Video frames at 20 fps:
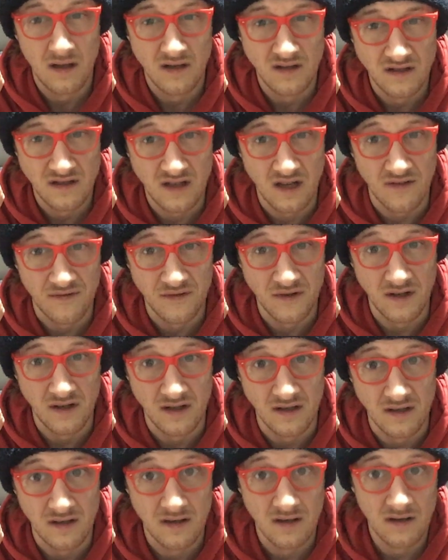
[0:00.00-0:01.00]

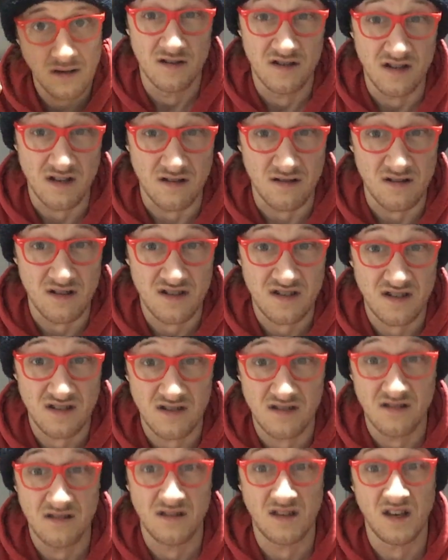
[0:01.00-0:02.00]
Definitely. So that's
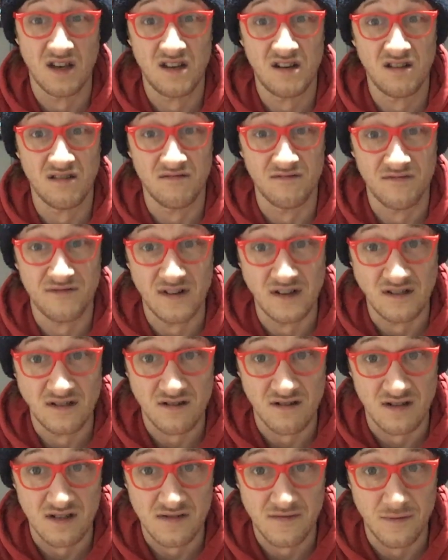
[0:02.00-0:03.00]
the Alien
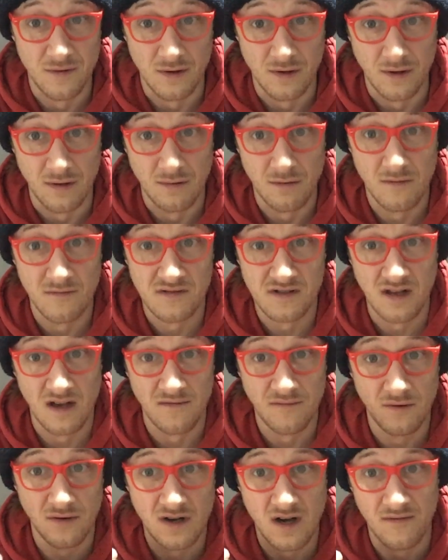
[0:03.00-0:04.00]
franchise for you. Obviously I've
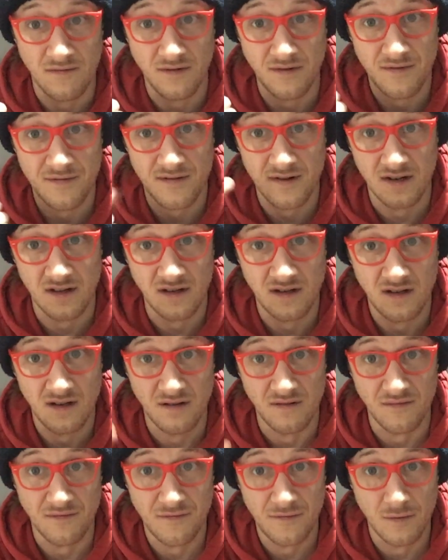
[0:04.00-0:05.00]
not covered 3
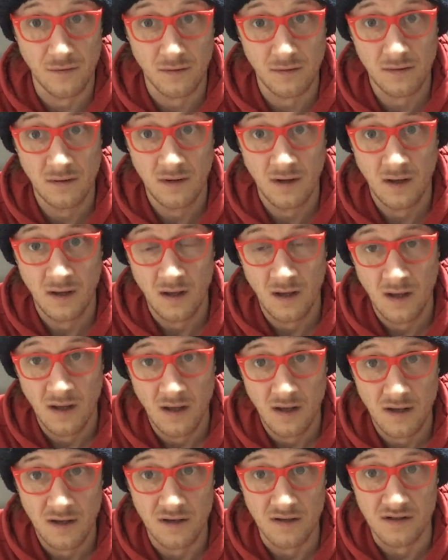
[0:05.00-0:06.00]
and 4
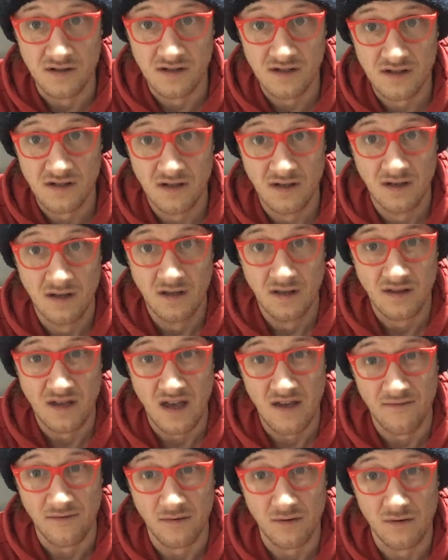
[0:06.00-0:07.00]
because they
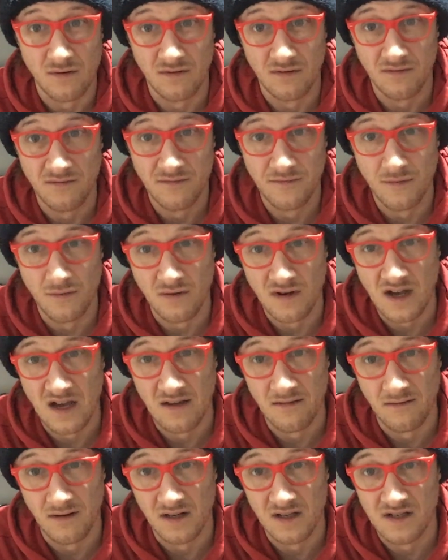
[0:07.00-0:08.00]
haven't got
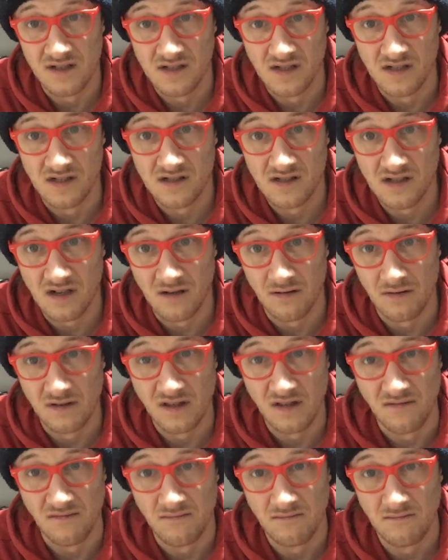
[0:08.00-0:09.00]
4K releases, so I
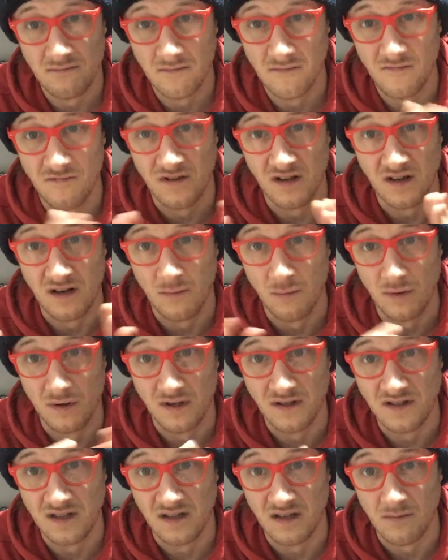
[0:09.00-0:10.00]
didn't really want to
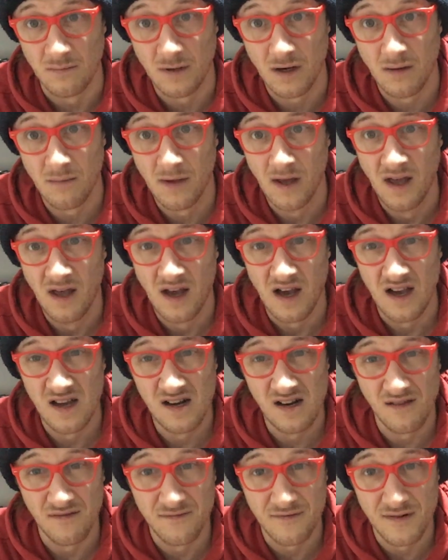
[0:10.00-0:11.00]
dig them up.
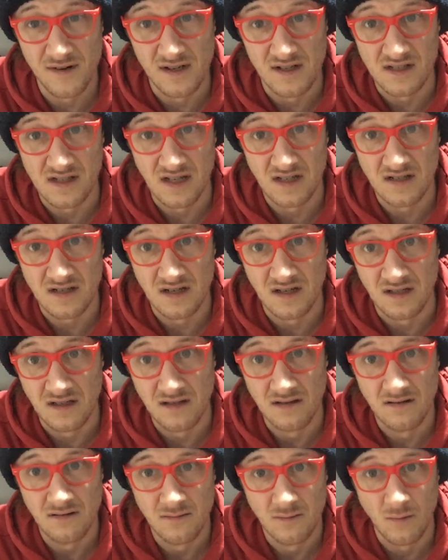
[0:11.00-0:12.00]
Alien 3 is
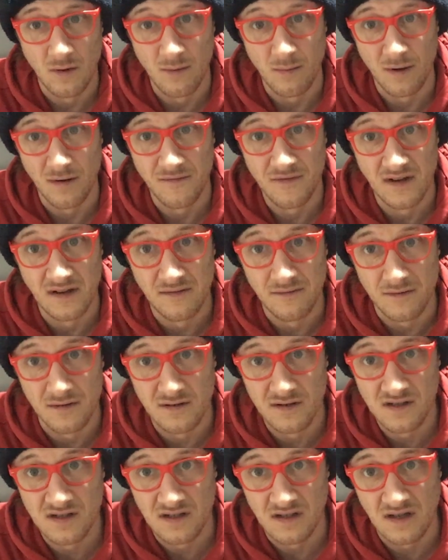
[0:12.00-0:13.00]
actually one of my
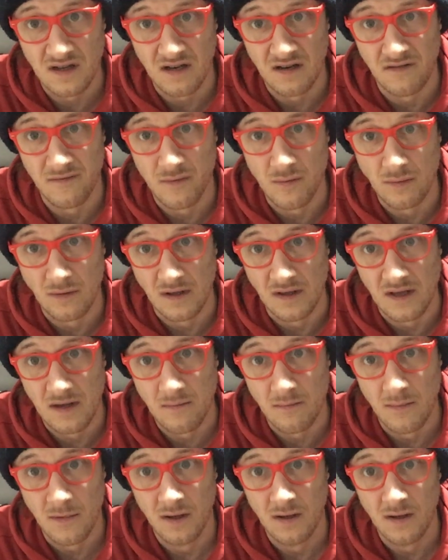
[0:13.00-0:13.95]
favourites out of all of them,